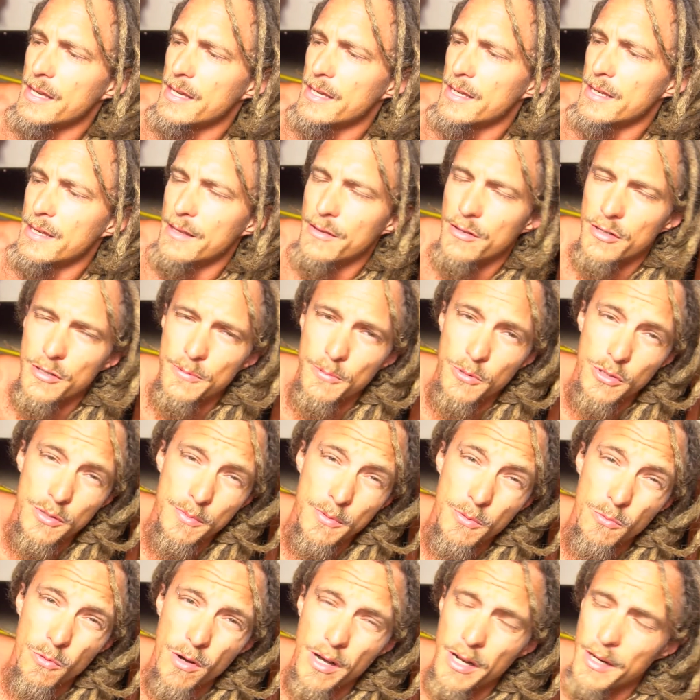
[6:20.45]
and they're supposed
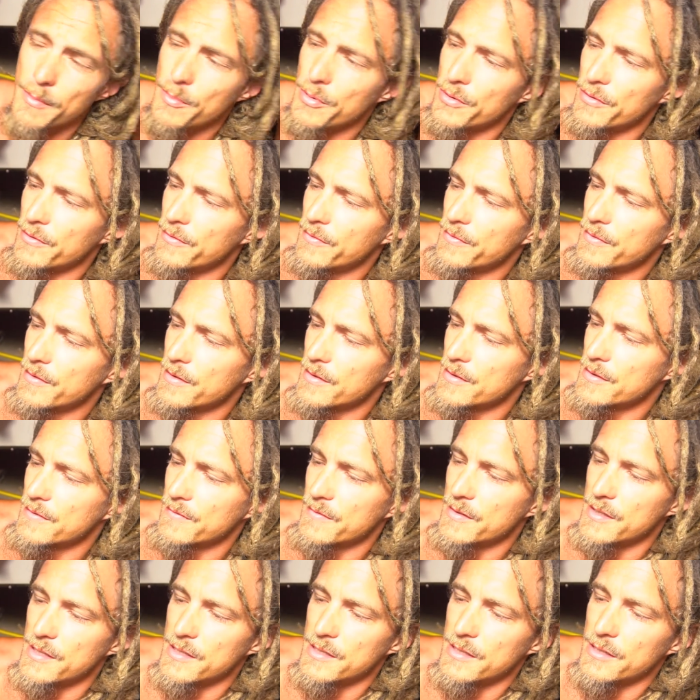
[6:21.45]
to be waterproof because
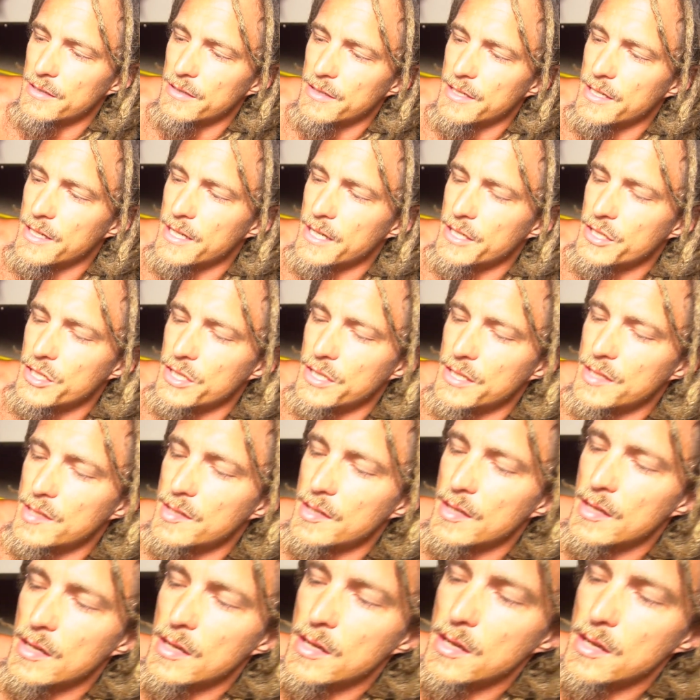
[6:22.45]
of these little connections.